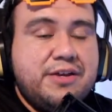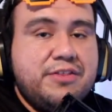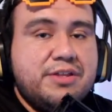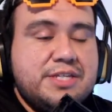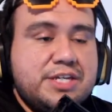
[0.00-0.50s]

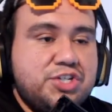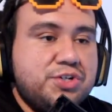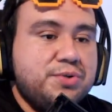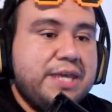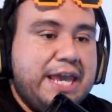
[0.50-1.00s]
the
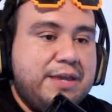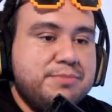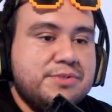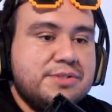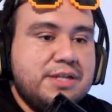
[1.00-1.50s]
digital
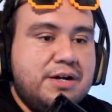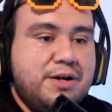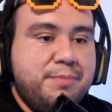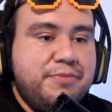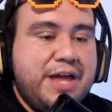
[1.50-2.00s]
games
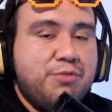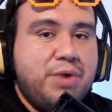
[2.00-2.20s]
that